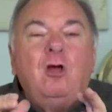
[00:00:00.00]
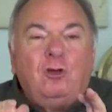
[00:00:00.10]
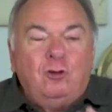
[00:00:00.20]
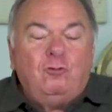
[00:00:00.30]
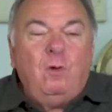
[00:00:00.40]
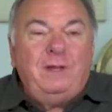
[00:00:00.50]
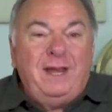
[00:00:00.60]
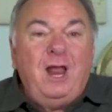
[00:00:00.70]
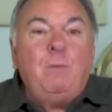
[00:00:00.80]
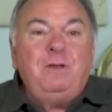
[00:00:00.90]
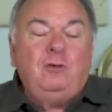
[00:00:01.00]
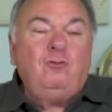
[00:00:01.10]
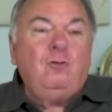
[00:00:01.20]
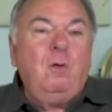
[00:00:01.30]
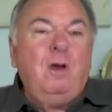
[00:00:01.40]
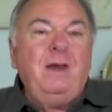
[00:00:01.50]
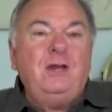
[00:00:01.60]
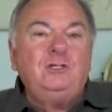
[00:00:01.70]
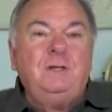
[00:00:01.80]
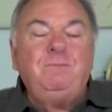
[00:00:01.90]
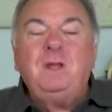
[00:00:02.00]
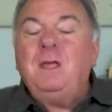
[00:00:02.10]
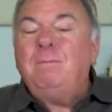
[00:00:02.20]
controlling and helping control our nation.